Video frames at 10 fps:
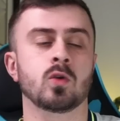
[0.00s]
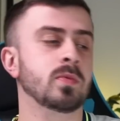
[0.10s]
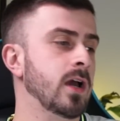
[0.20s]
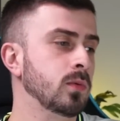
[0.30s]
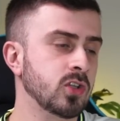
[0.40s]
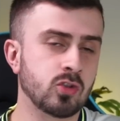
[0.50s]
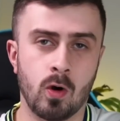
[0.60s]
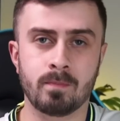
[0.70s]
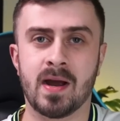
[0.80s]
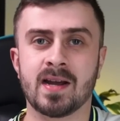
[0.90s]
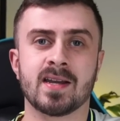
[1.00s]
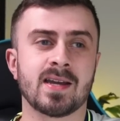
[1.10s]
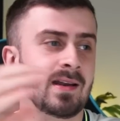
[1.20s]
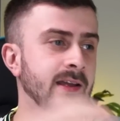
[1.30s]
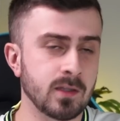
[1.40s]
be able to drop back,
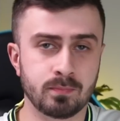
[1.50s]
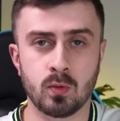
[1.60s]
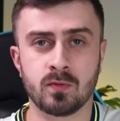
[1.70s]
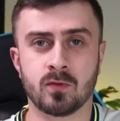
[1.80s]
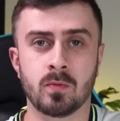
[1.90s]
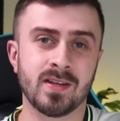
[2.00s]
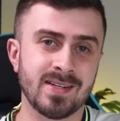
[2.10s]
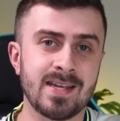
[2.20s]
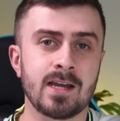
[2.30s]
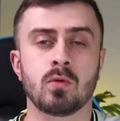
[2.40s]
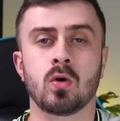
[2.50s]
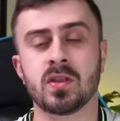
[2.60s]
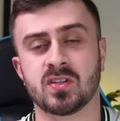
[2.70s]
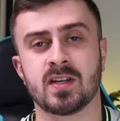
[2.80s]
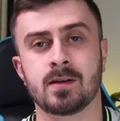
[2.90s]
collect the ball from the DM or
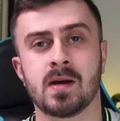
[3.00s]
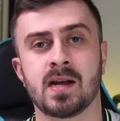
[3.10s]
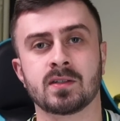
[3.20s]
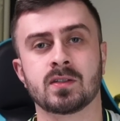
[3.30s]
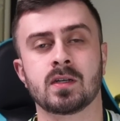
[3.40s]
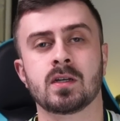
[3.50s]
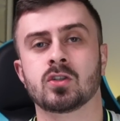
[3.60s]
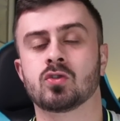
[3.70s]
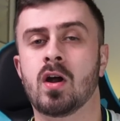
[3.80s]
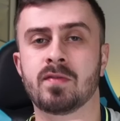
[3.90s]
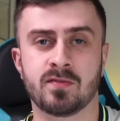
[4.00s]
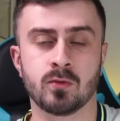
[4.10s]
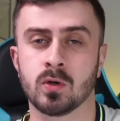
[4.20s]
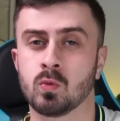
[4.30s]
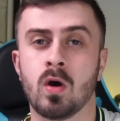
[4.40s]
the centre backs, drive it
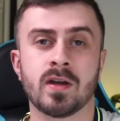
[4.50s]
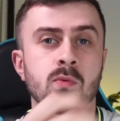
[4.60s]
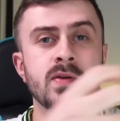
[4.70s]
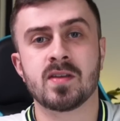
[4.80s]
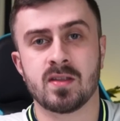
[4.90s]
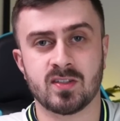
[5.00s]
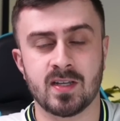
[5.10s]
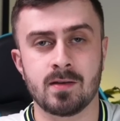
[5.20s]
forward, working with the other centre